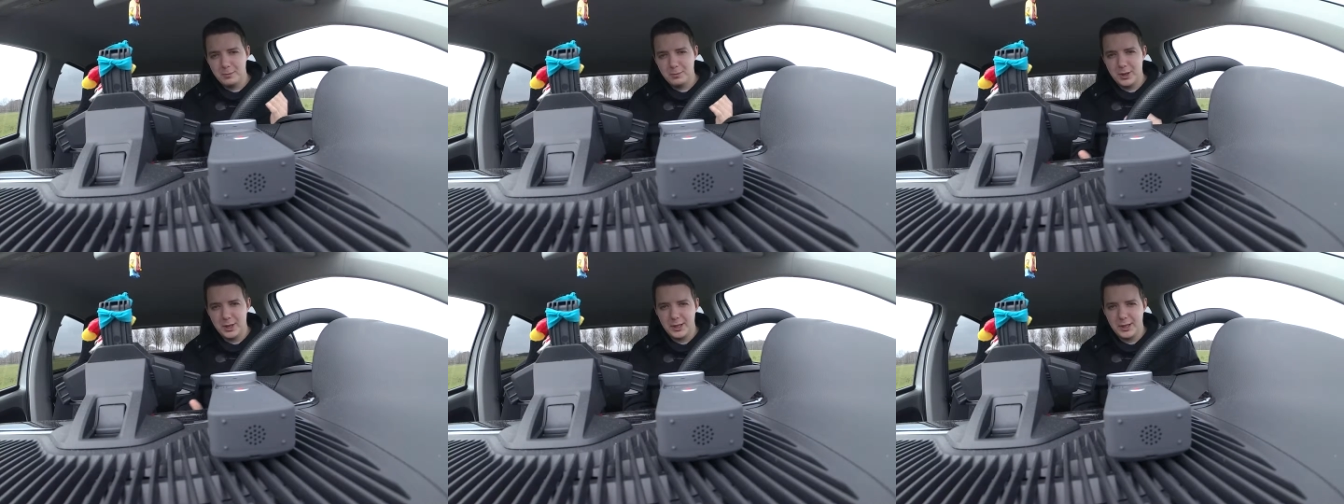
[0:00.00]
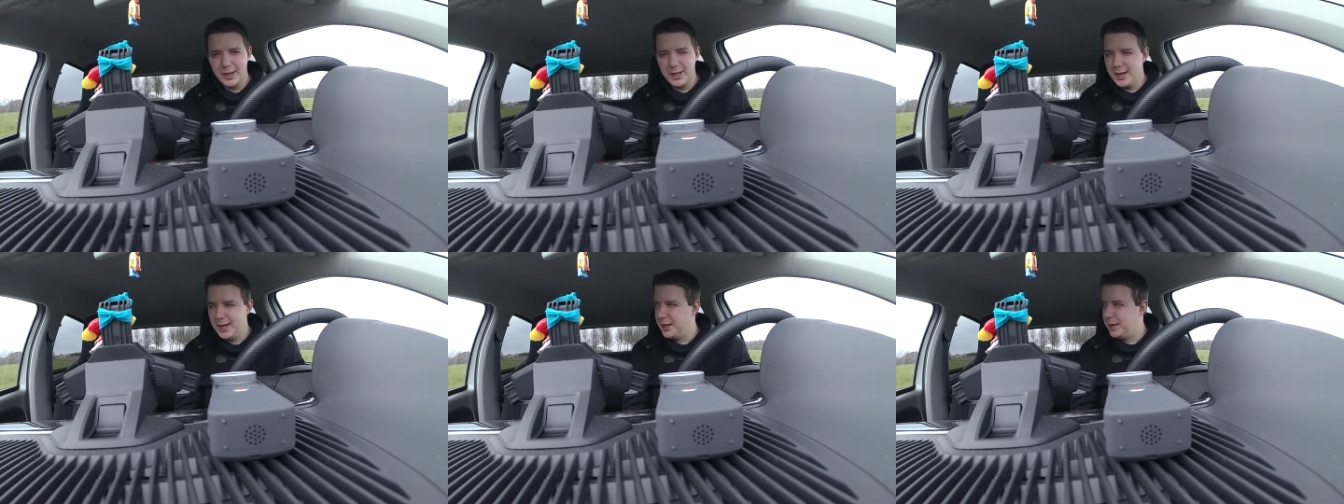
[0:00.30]
but
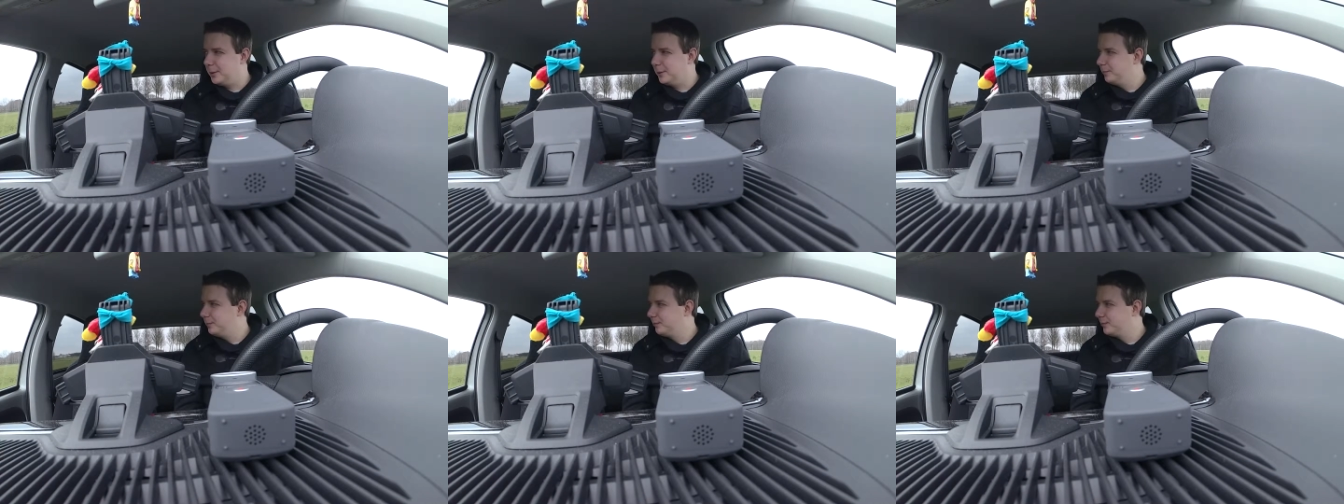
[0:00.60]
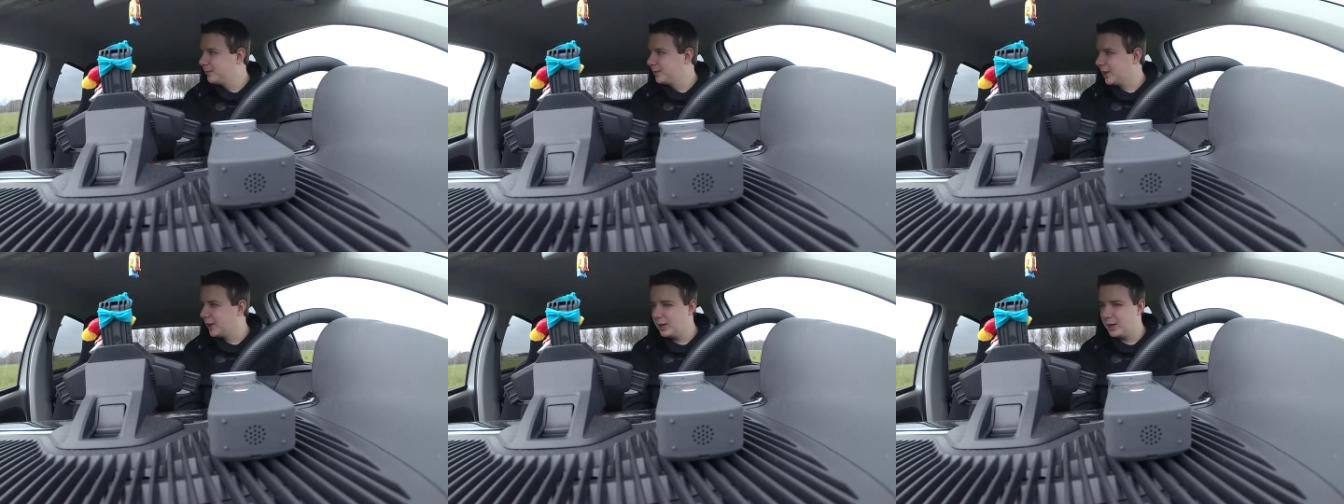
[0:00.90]
yeah,
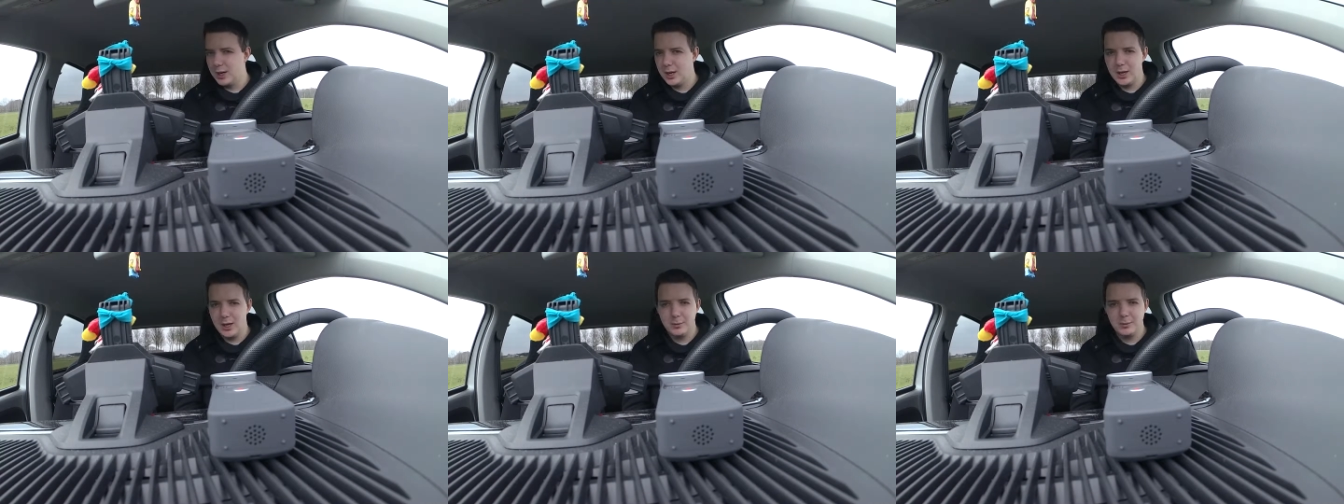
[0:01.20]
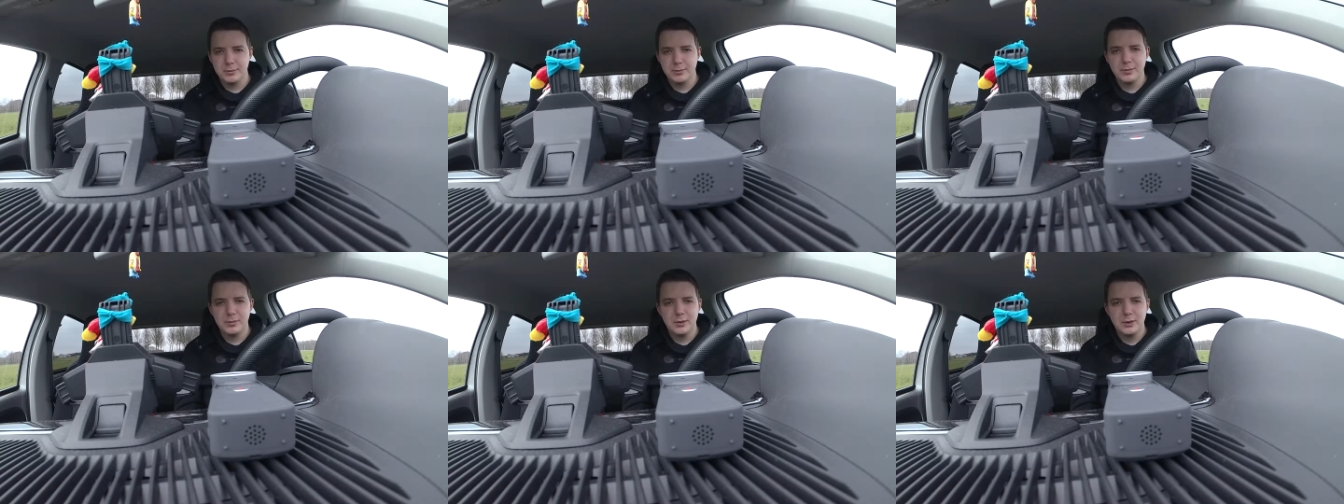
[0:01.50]

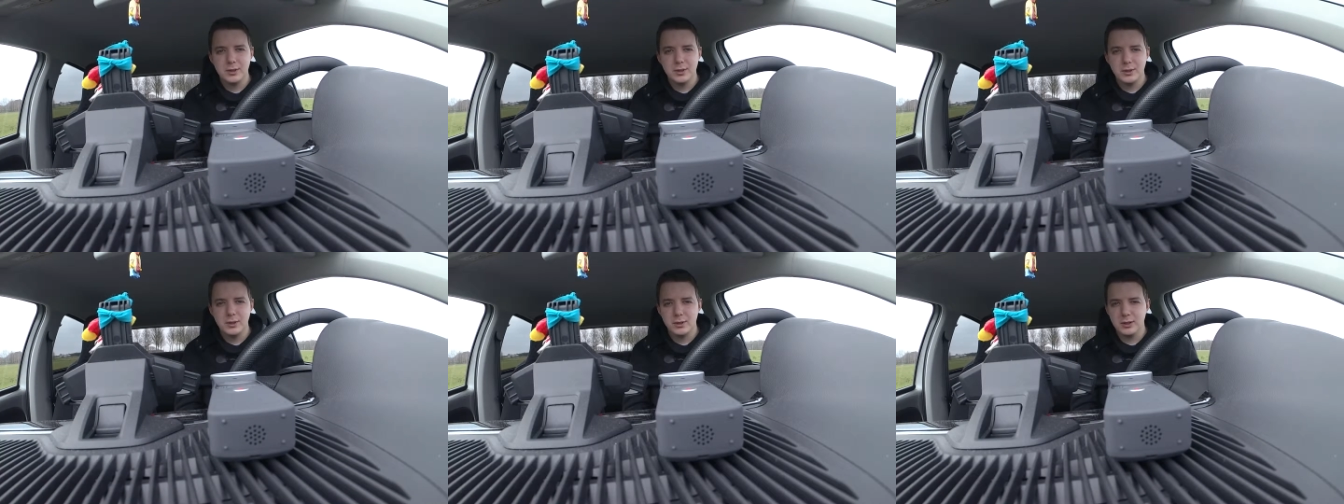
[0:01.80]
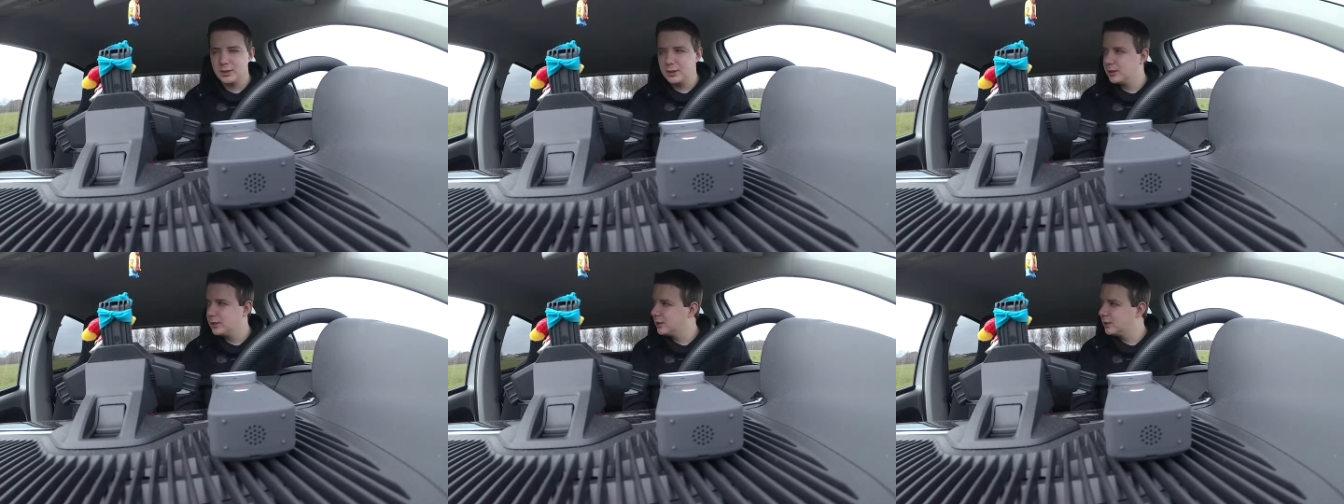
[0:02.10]
um,
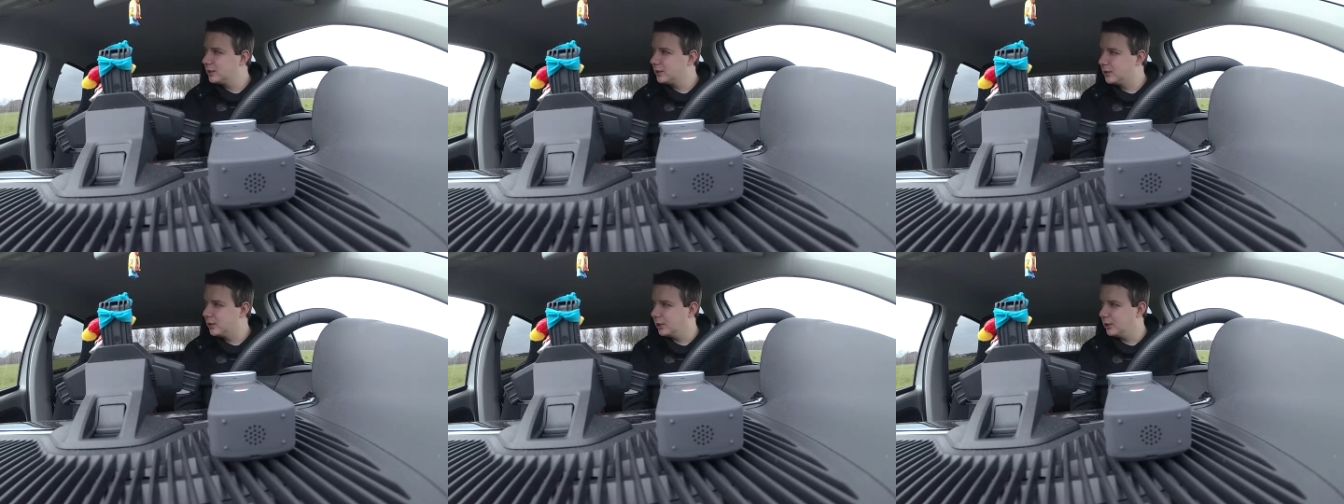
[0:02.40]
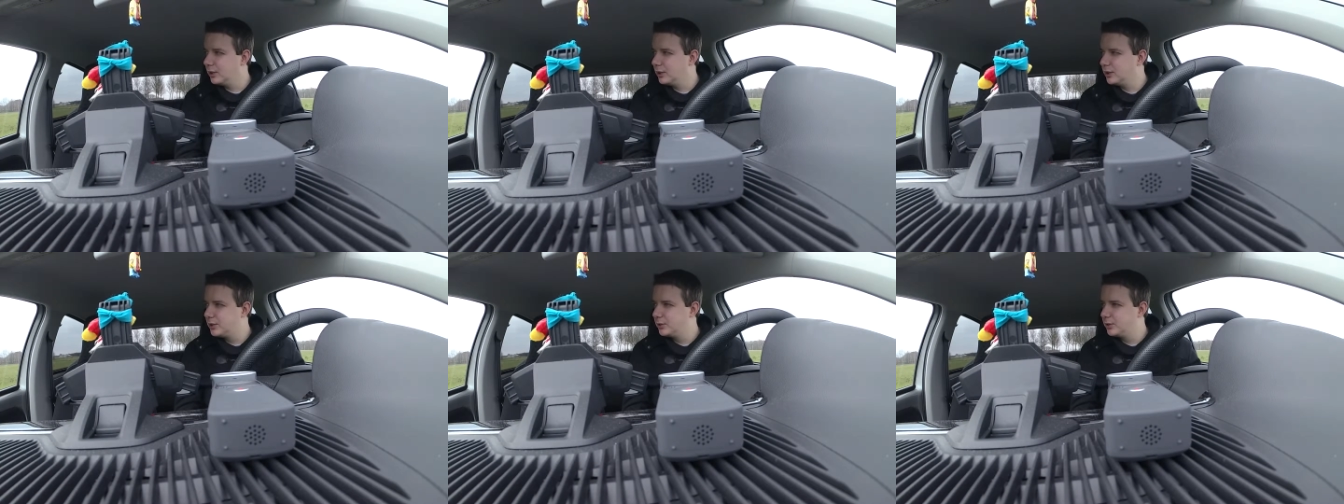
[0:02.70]

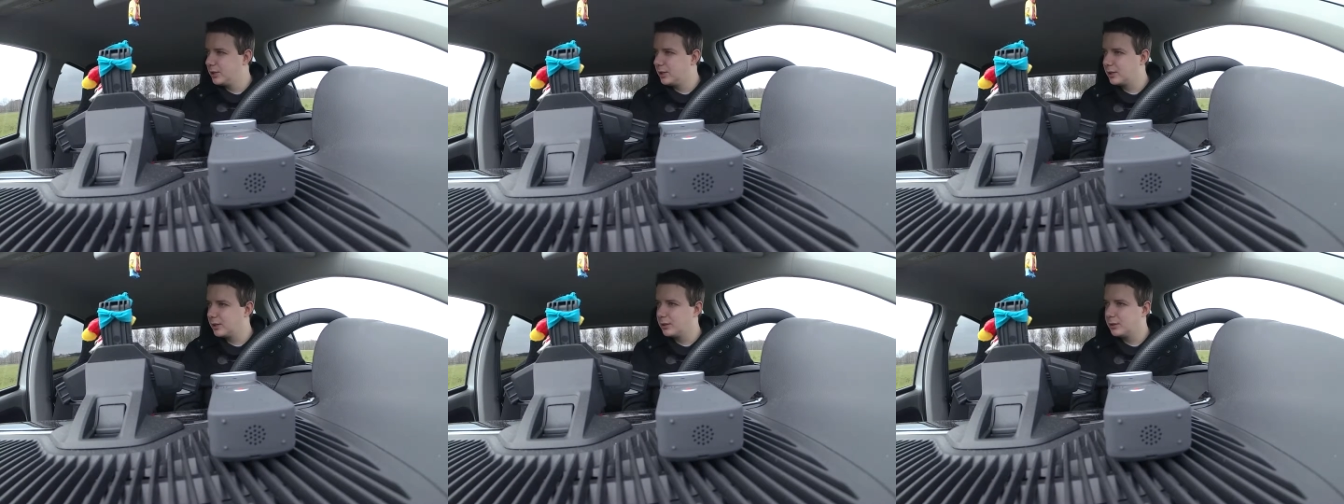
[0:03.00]
going to a